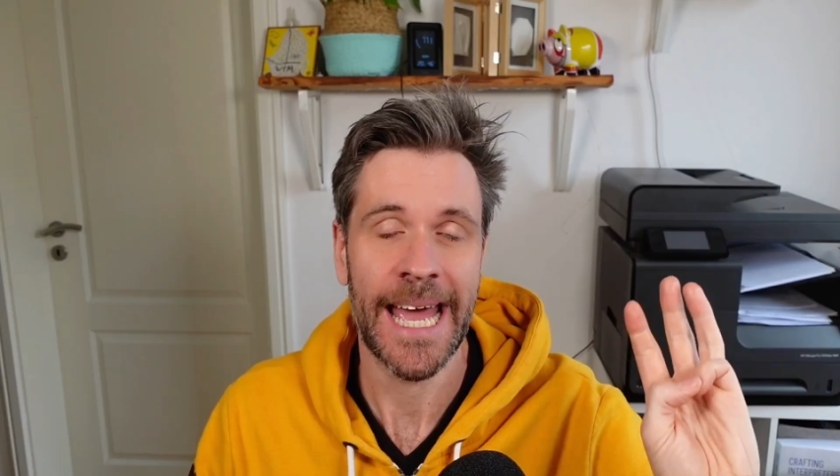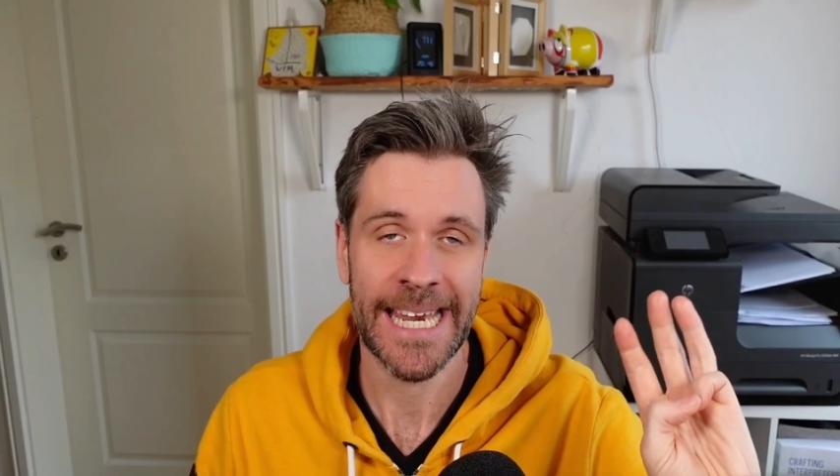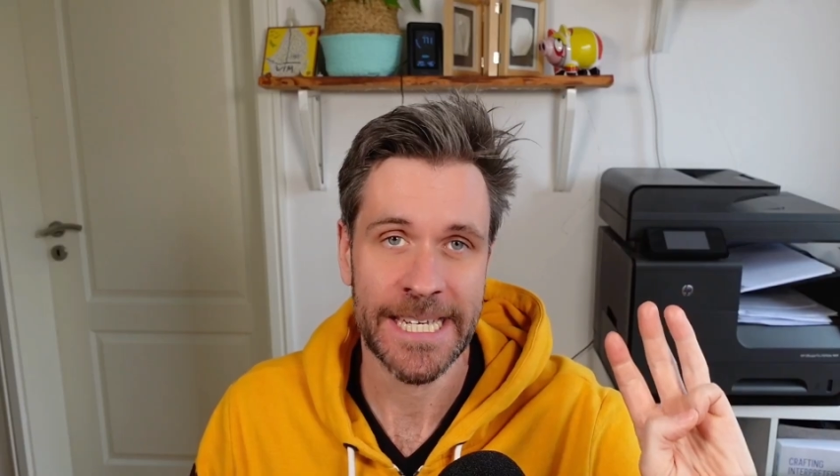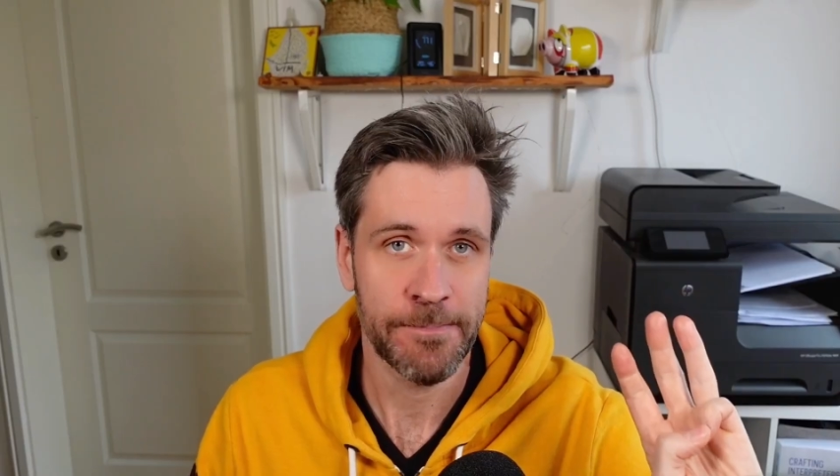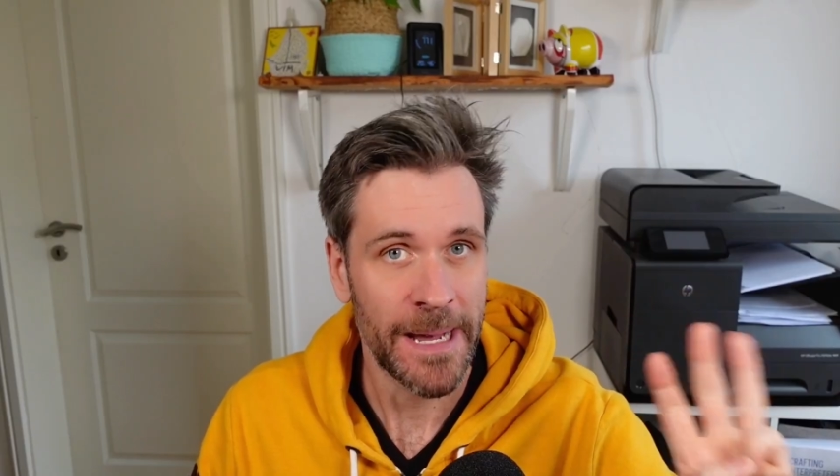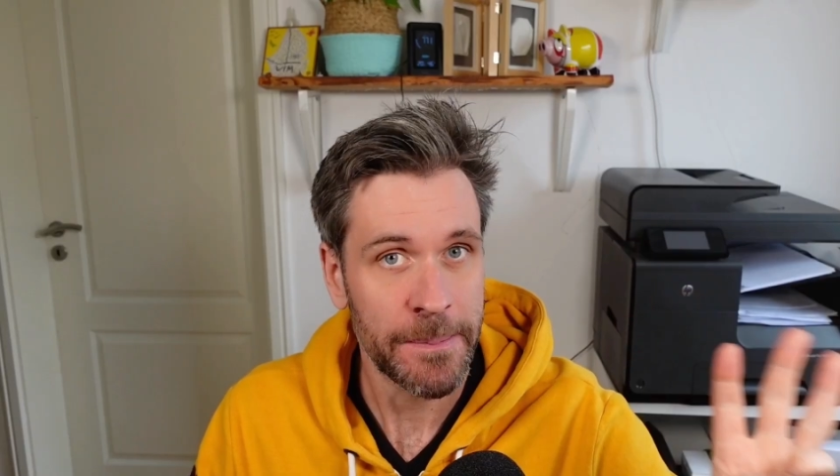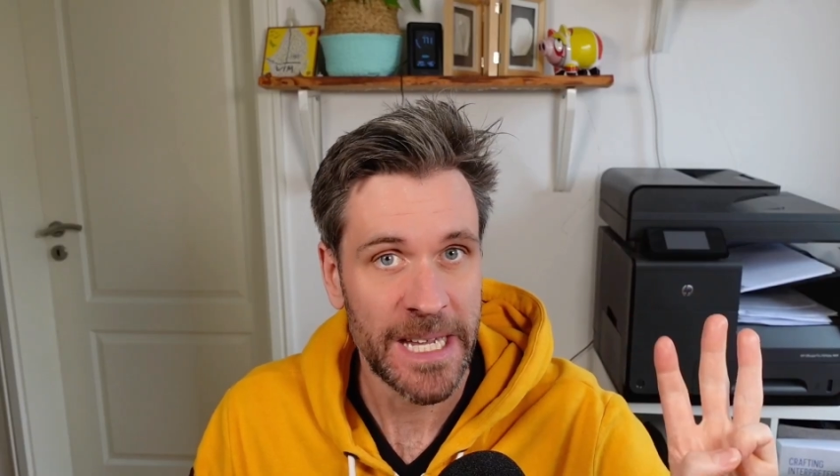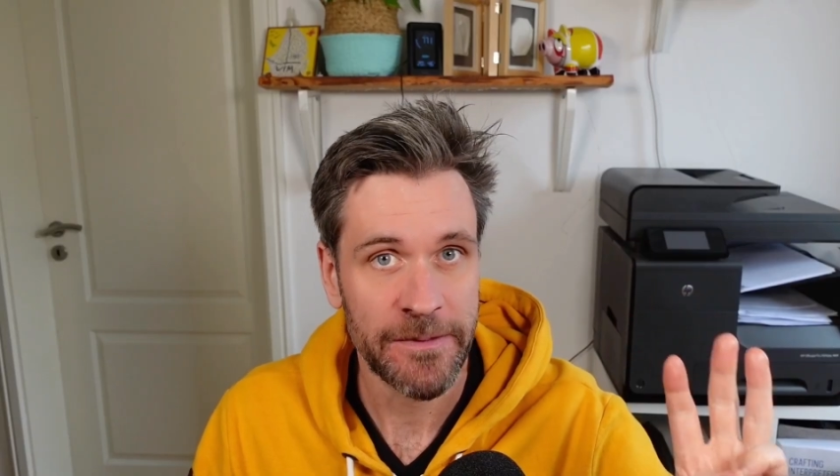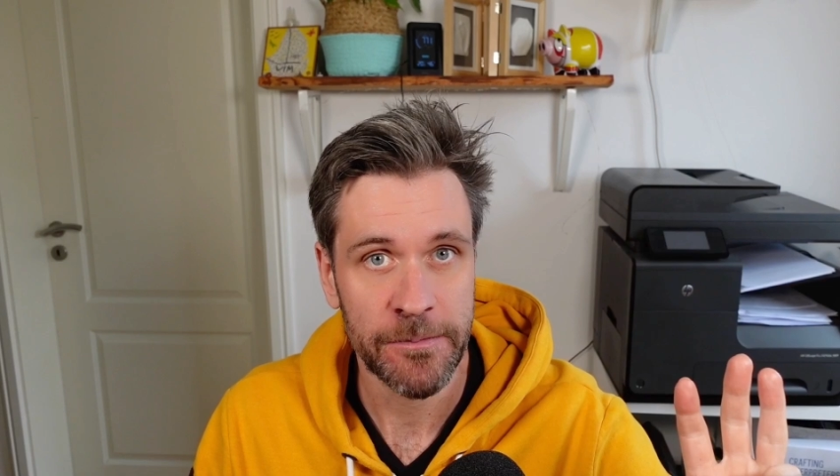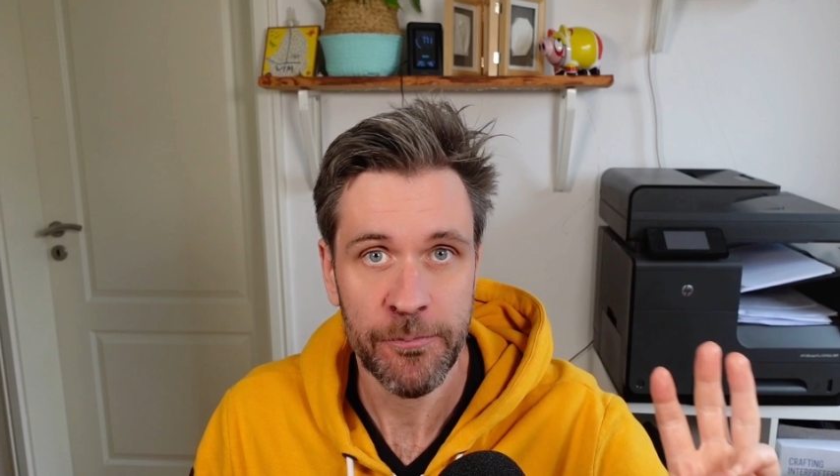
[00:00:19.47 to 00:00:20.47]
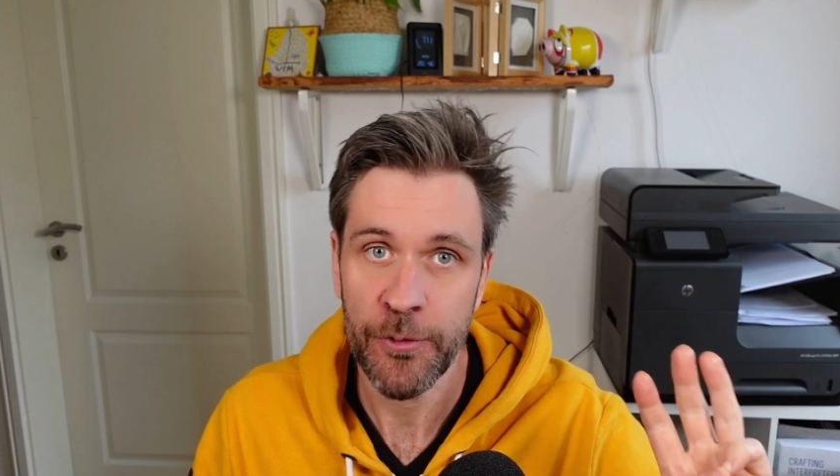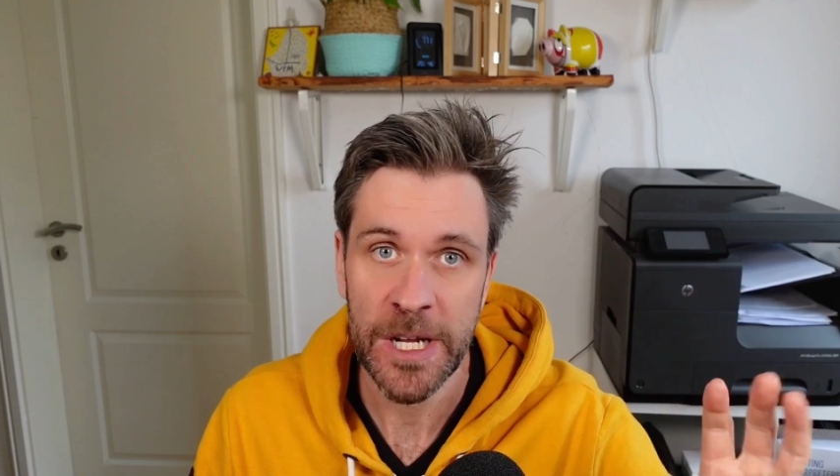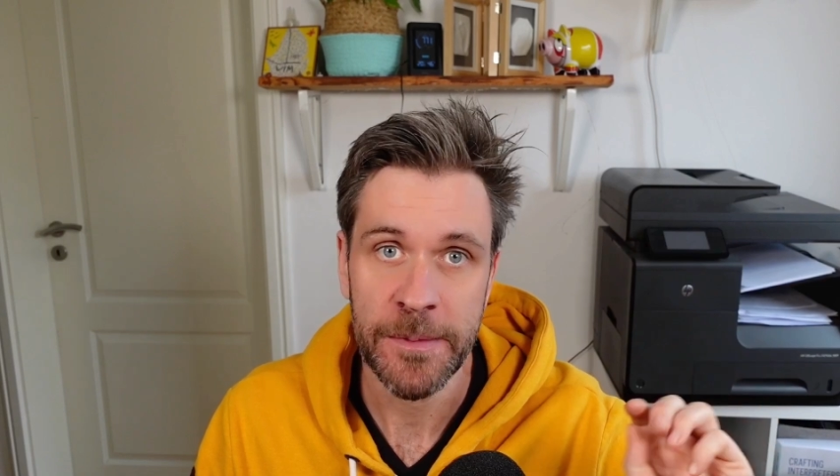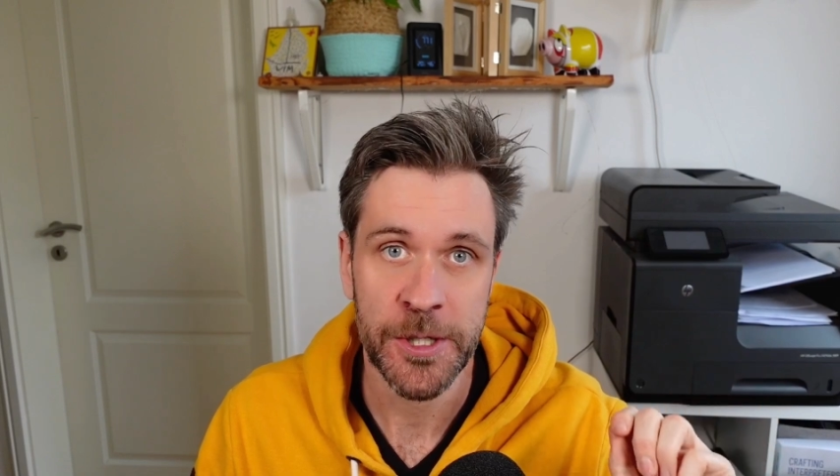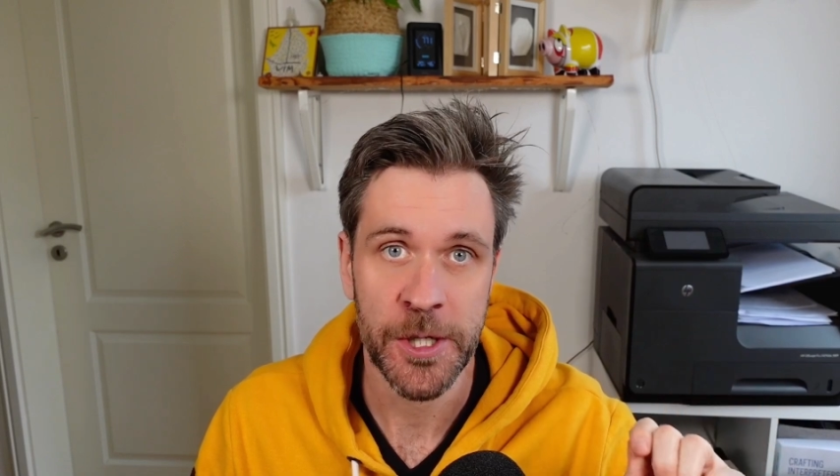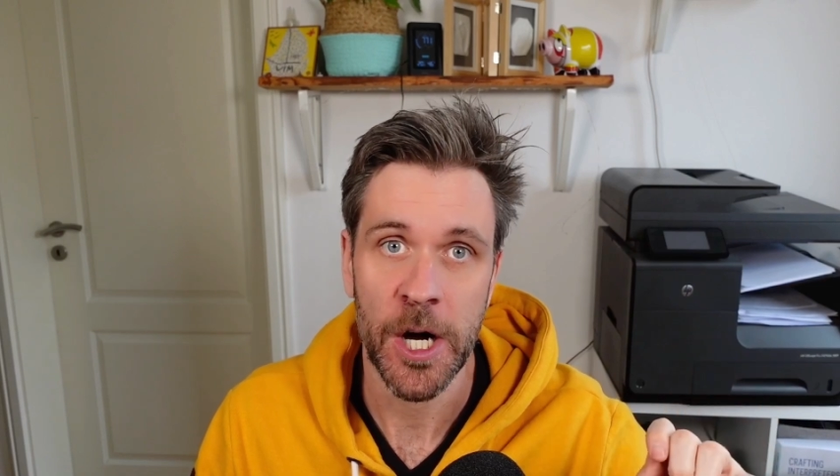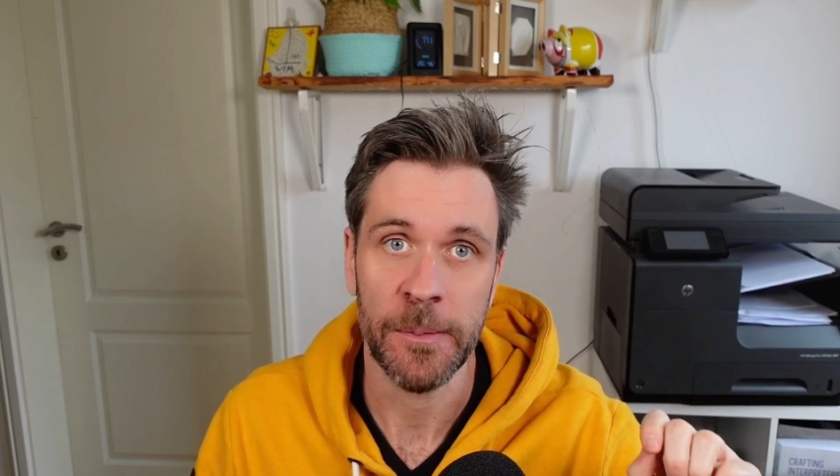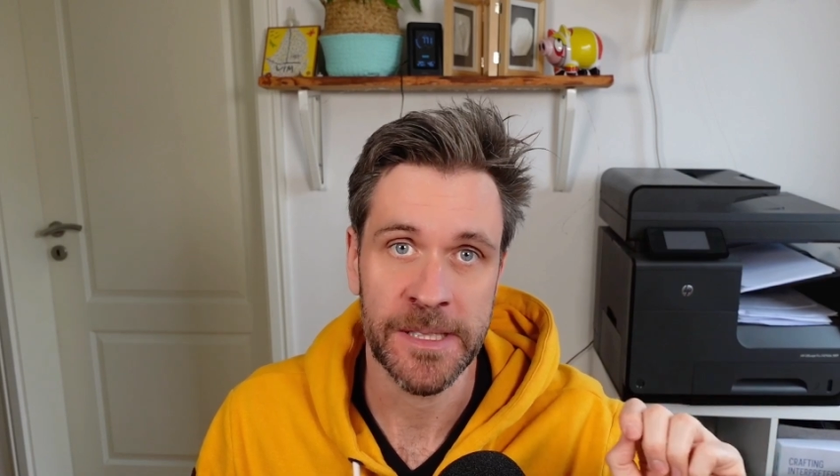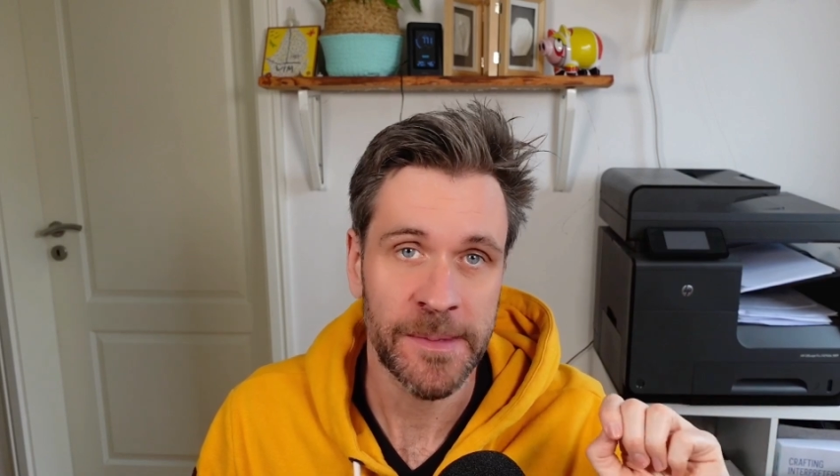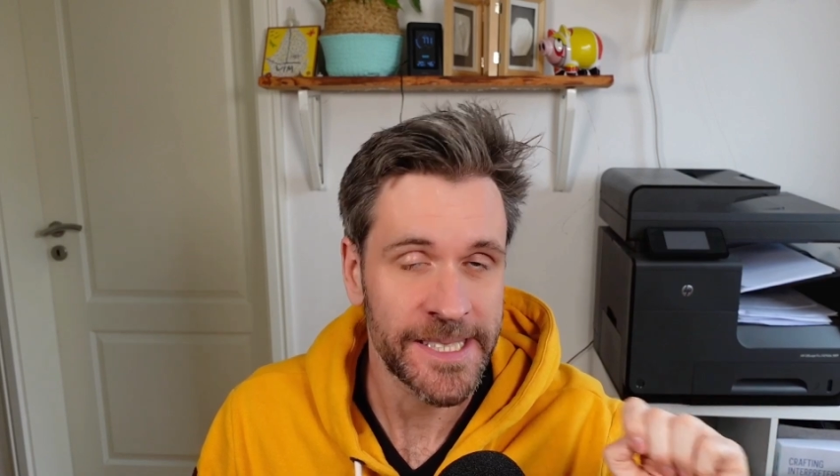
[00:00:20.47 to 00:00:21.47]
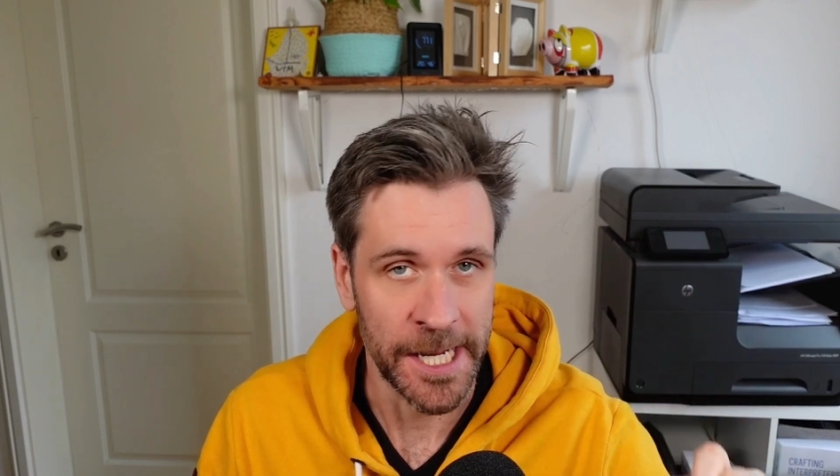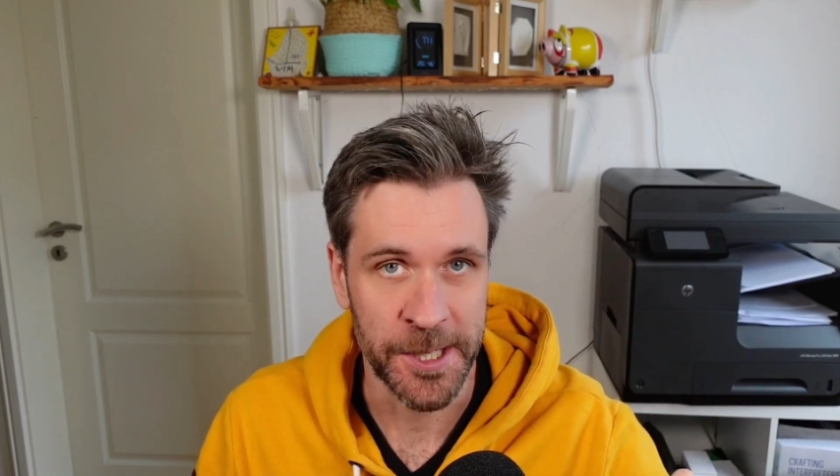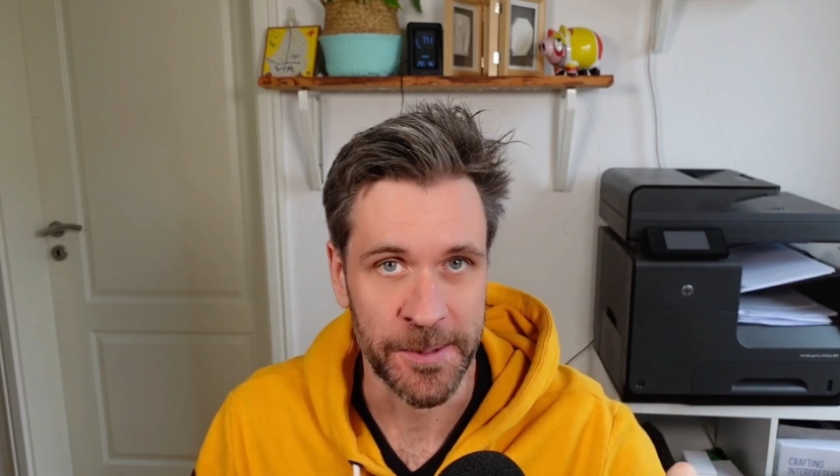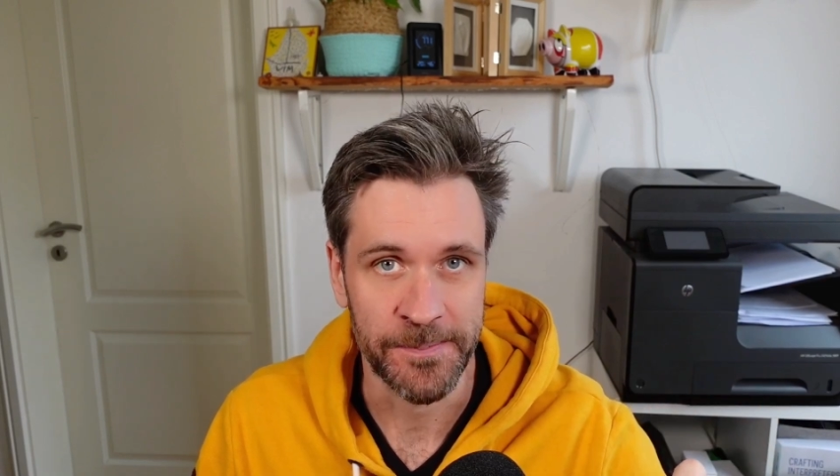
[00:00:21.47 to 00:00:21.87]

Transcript: and maybe even premature optimization.